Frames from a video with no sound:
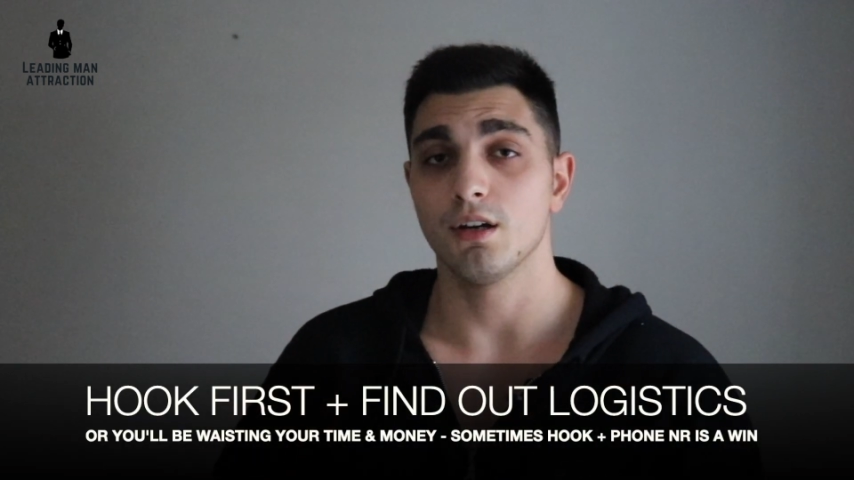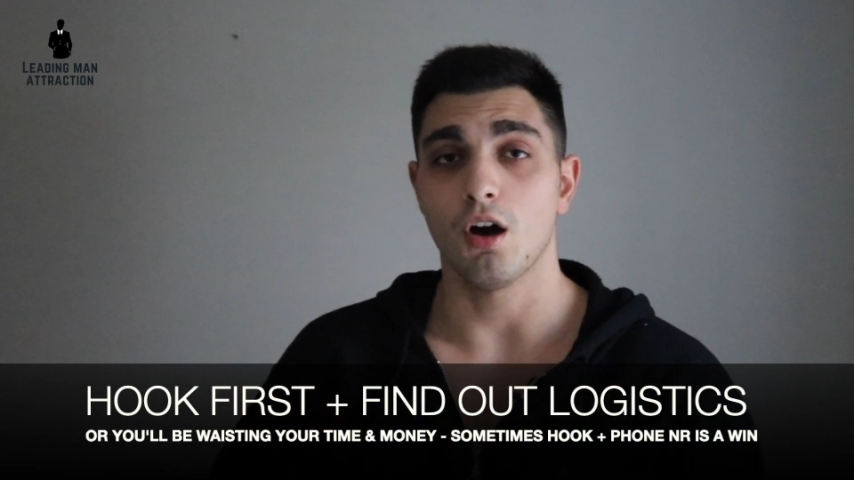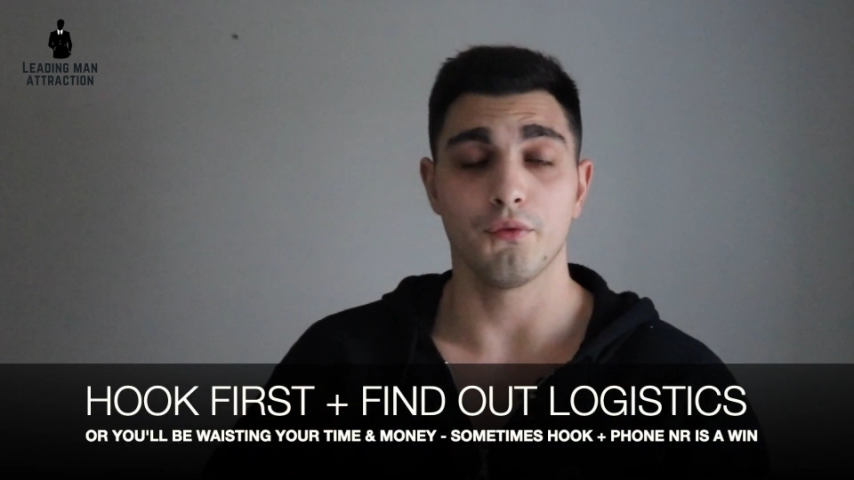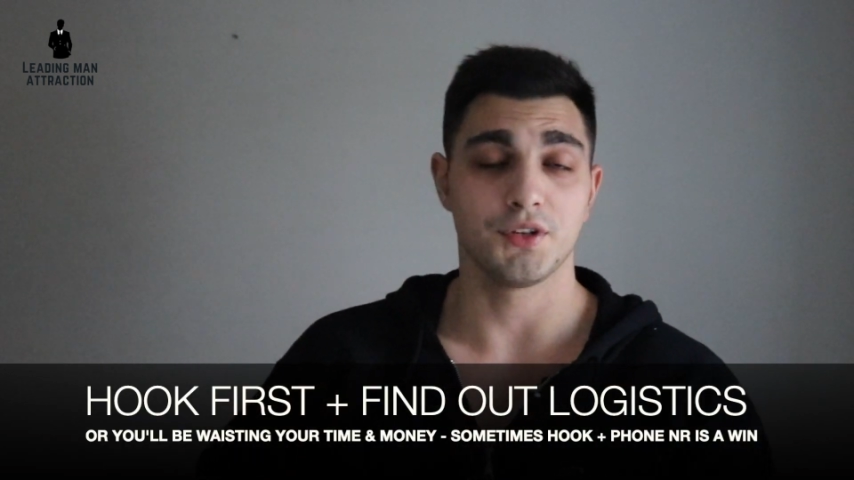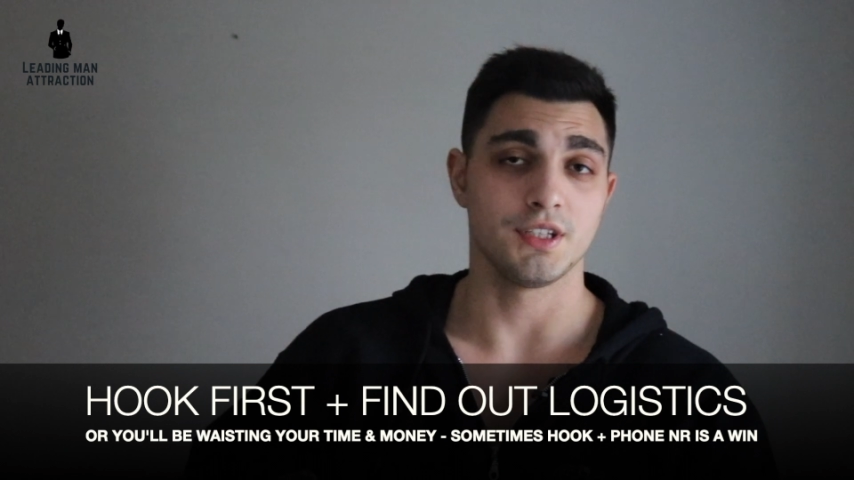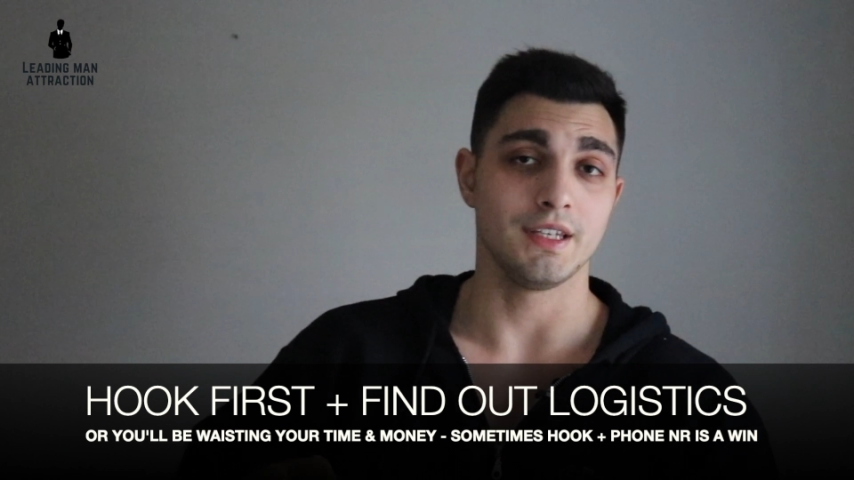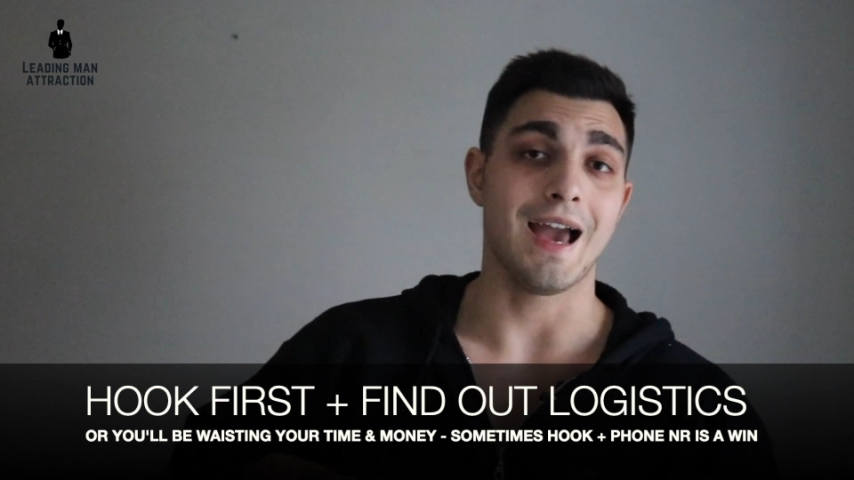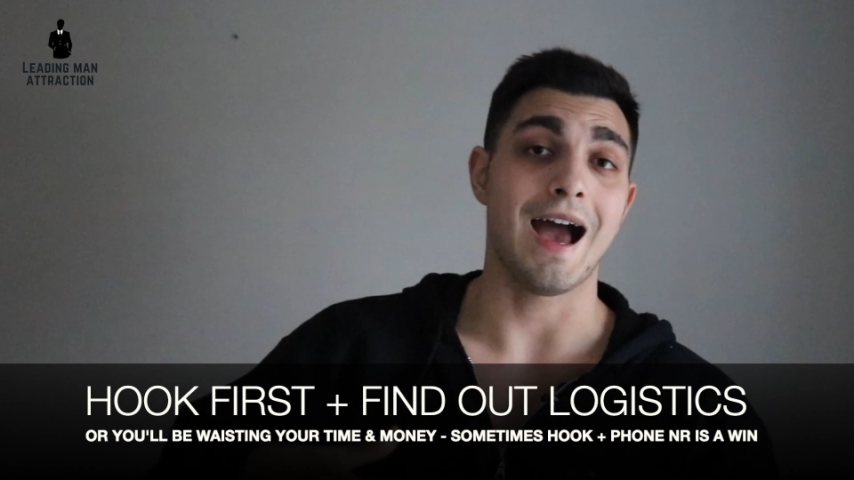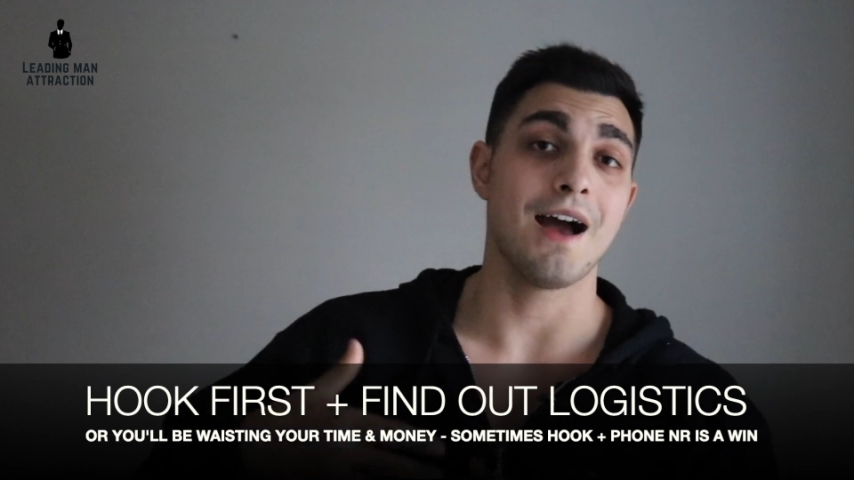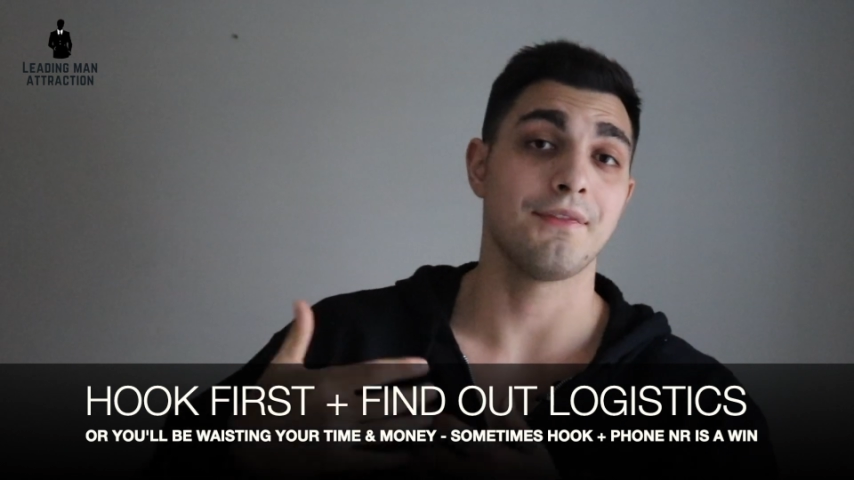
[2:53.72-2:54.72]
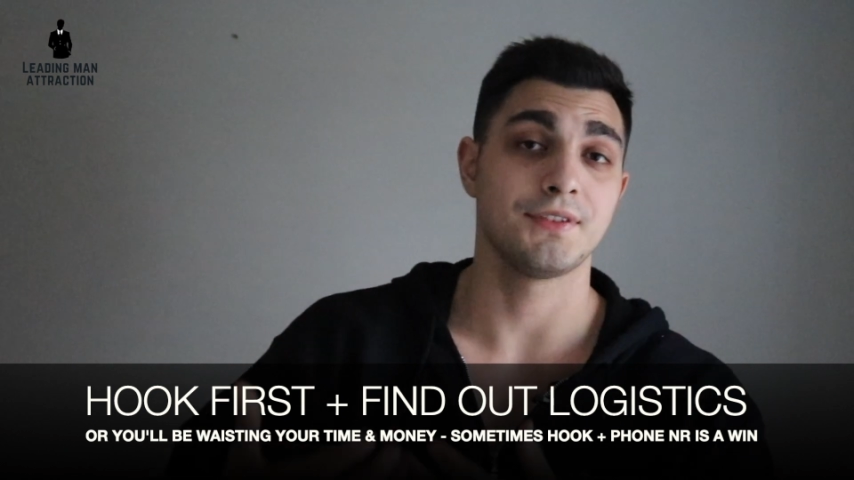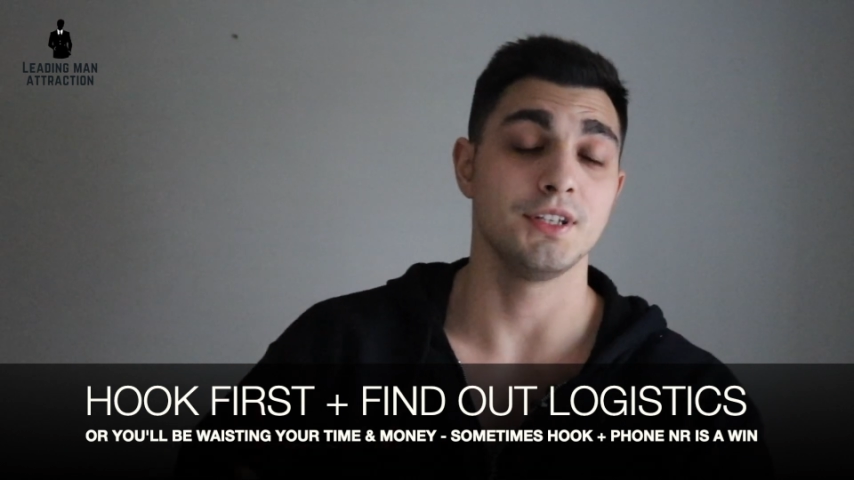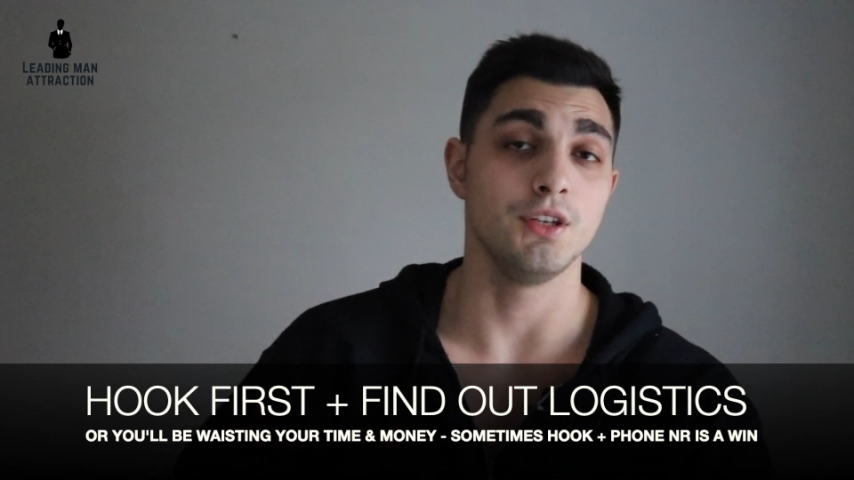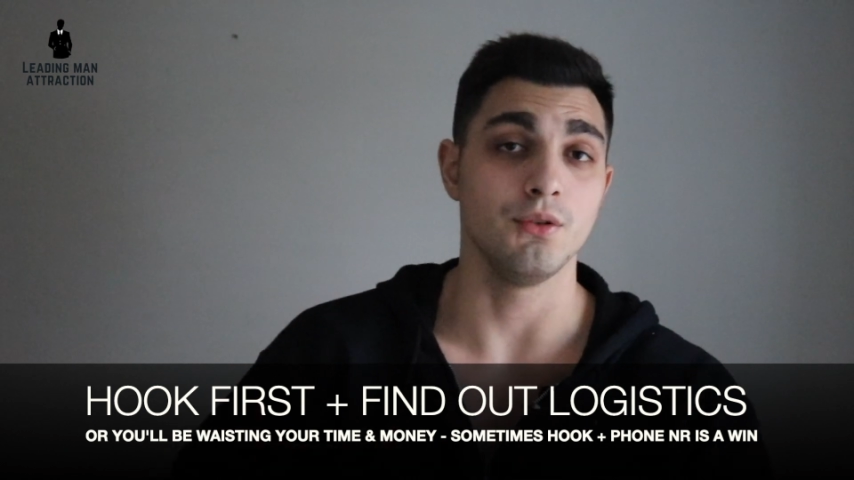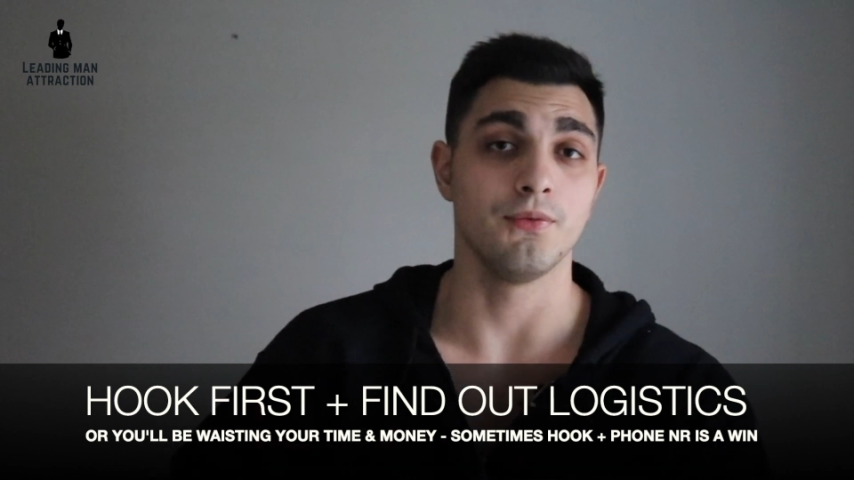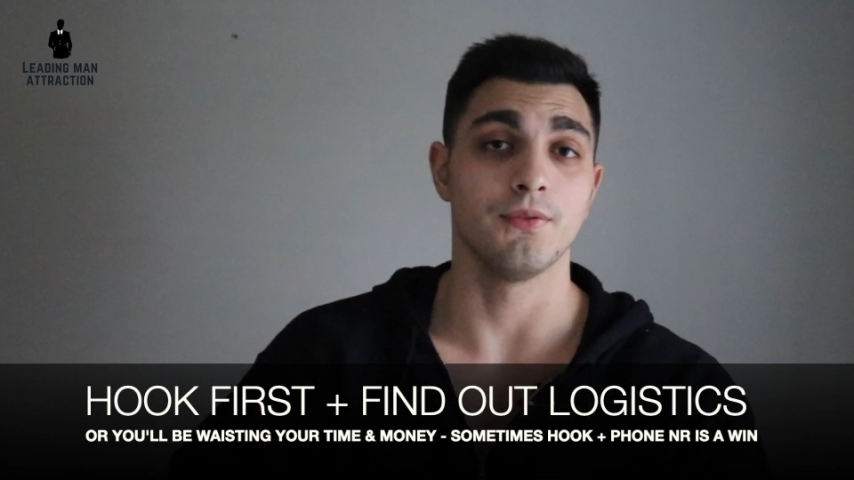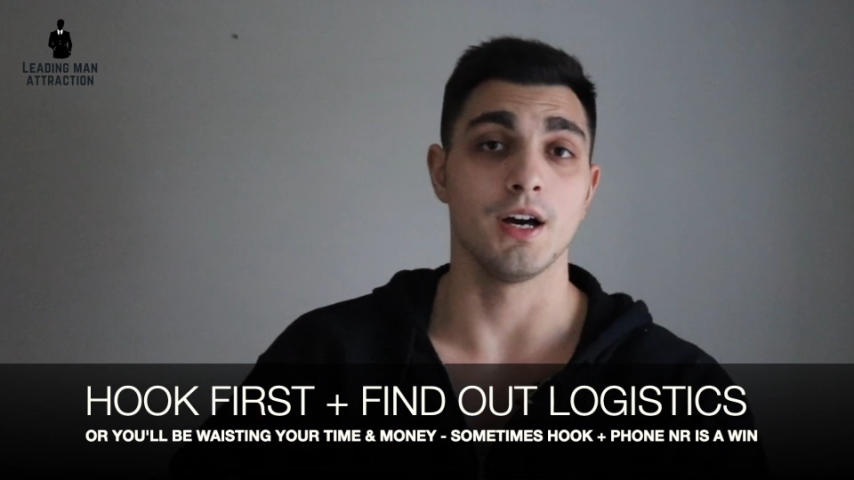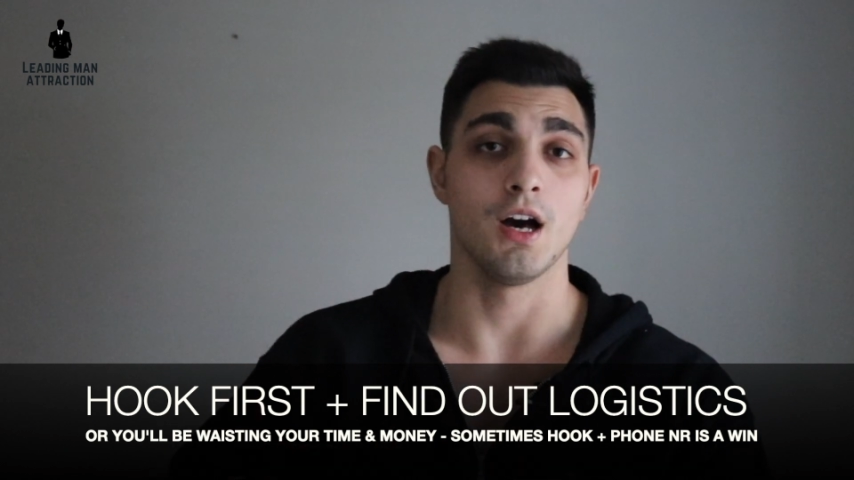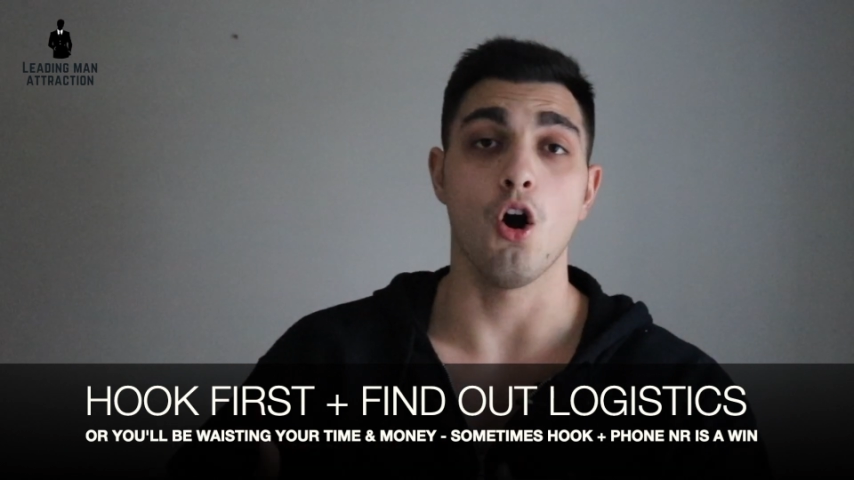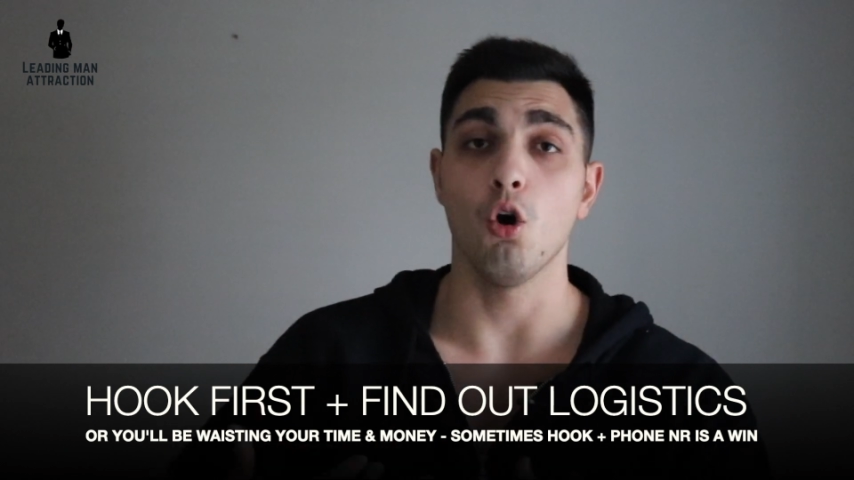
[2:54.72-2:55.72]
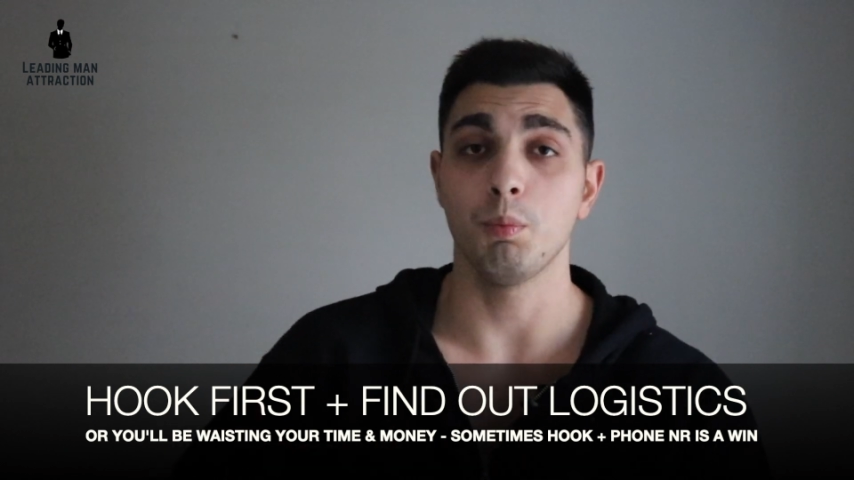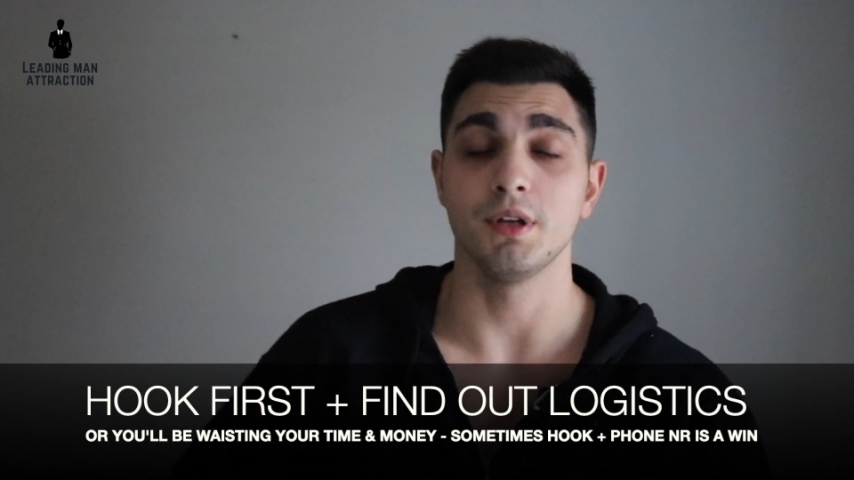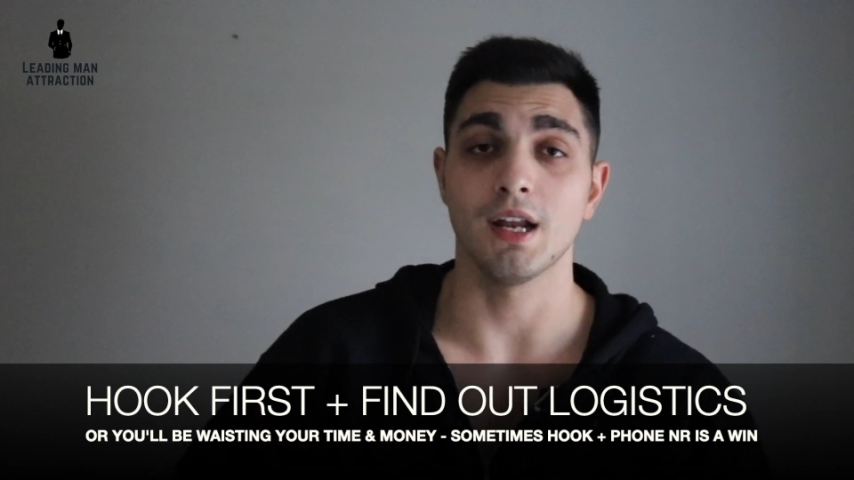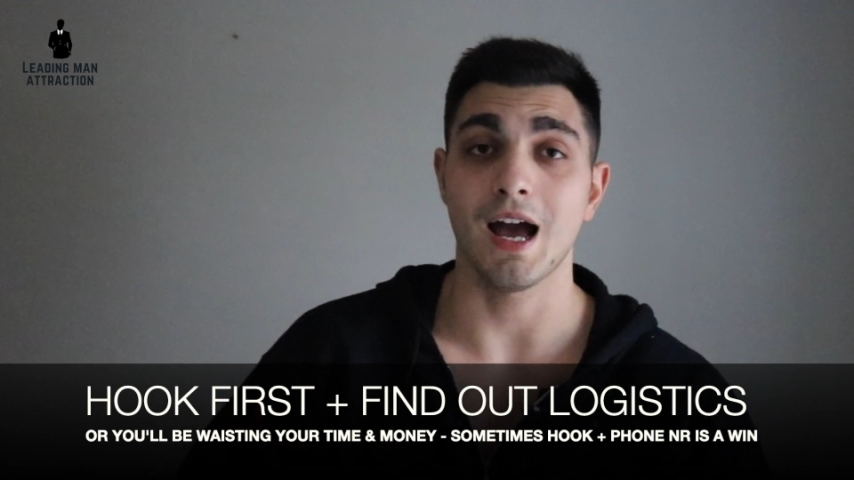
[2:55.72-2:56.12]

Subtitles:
obviously after you've opened,